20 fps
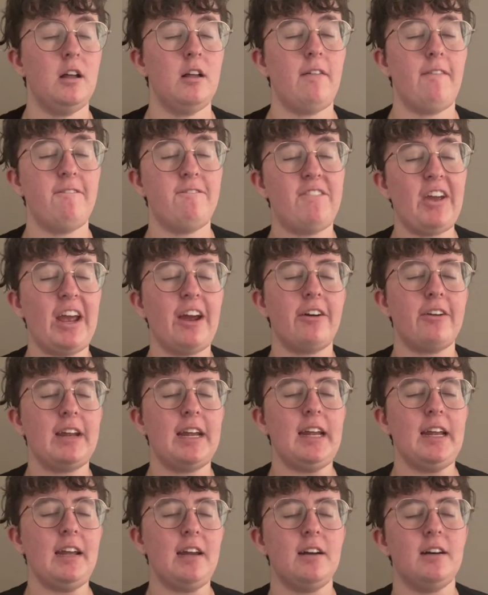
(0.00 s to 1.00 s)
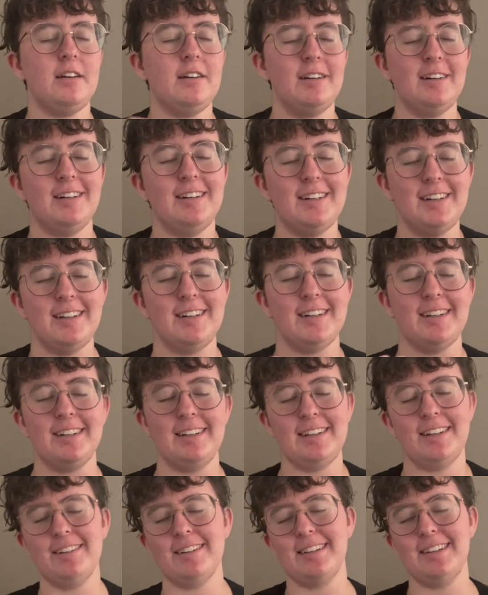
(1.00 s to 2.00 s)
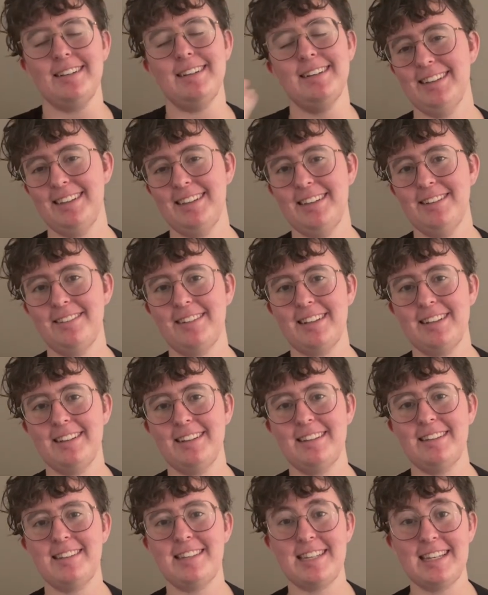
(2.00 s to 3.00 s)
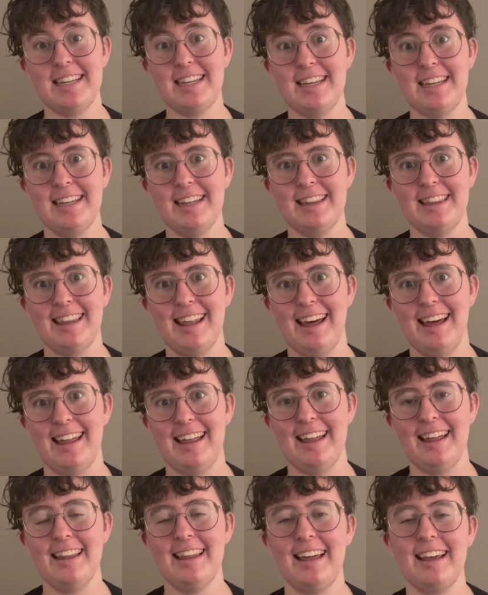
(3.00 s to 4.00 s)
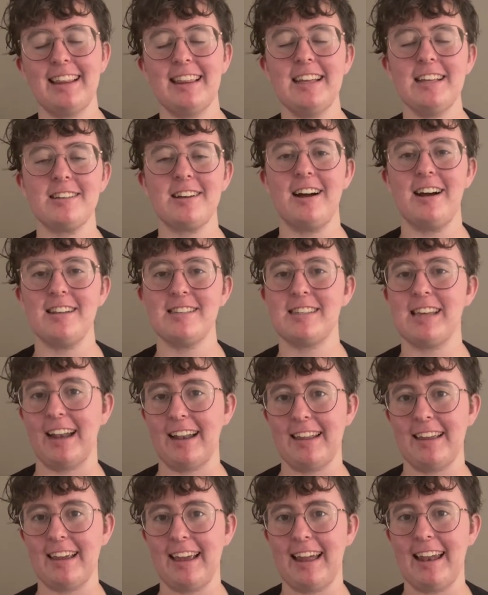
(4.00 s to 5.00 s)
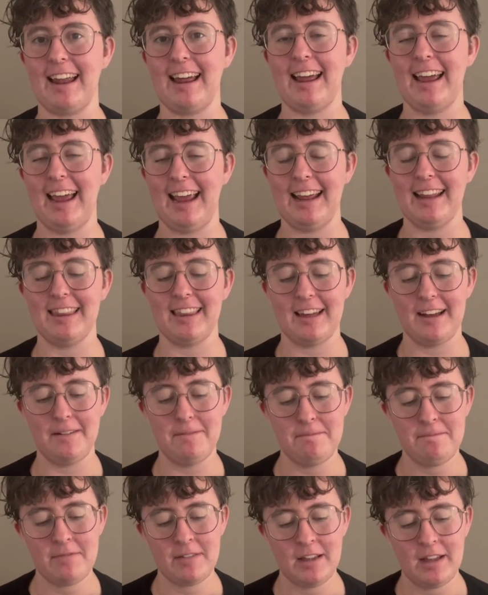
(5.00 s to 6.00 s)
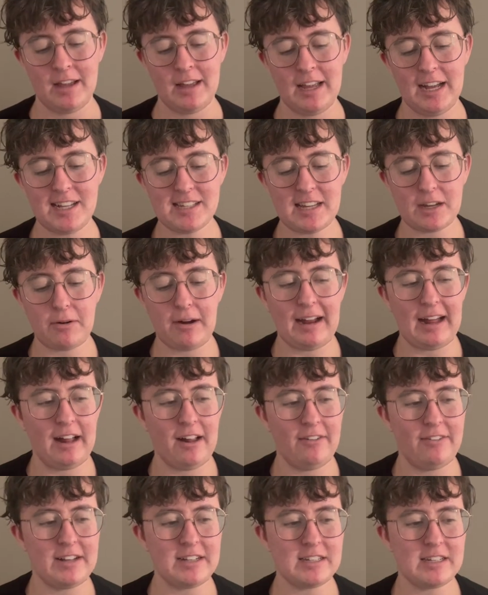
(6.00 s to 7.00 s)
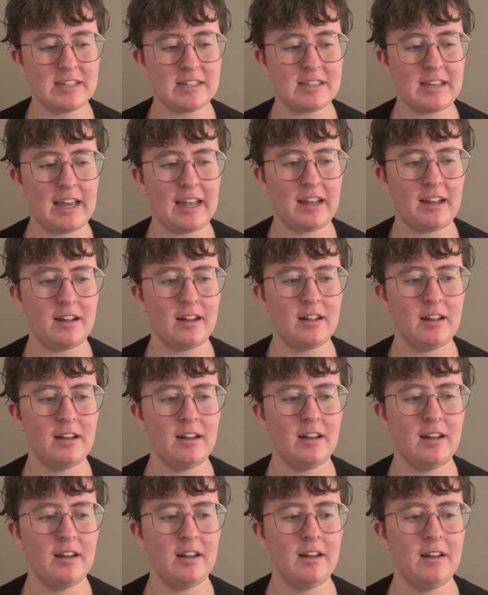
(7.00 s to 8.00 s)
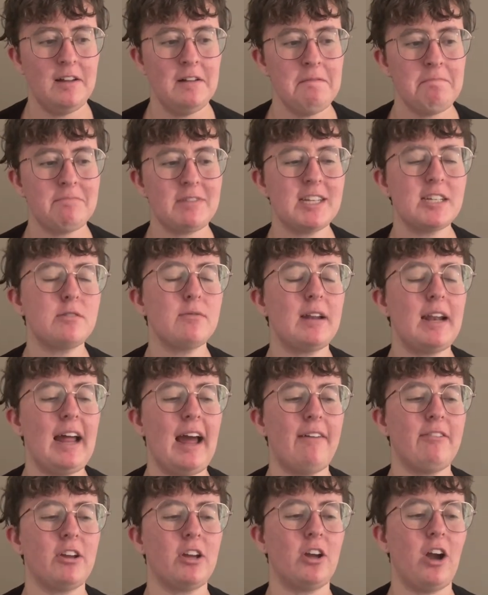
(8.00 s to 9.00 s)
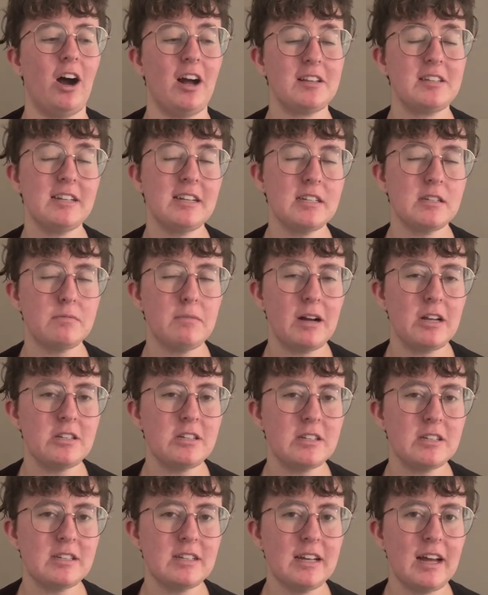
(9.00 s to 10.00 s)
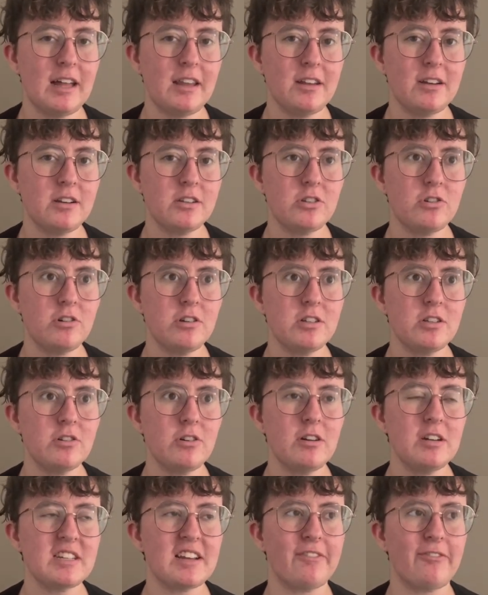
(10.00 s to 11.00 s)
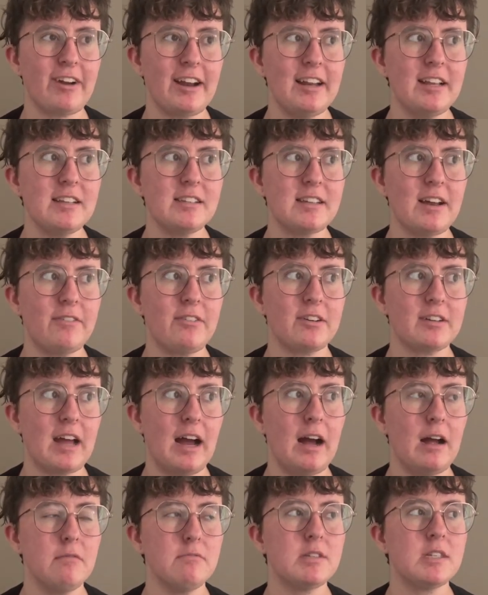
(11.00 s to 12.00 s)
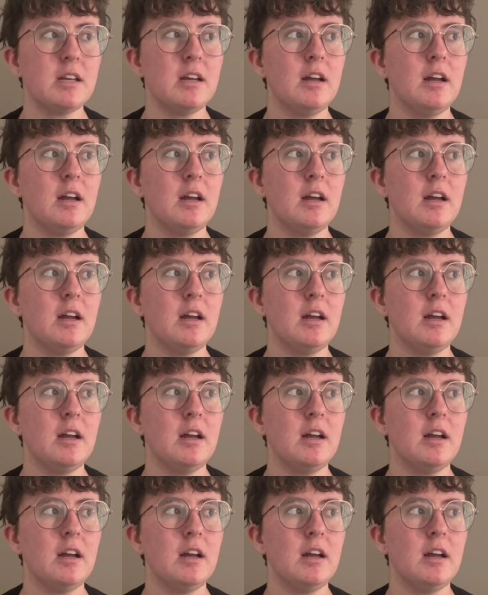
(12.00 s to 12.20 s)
very you can see that like these are unsettling, and I hate them. Hills Like White Elephants is like, this one I haven't gotten as much as the other short stories. I've read it several times.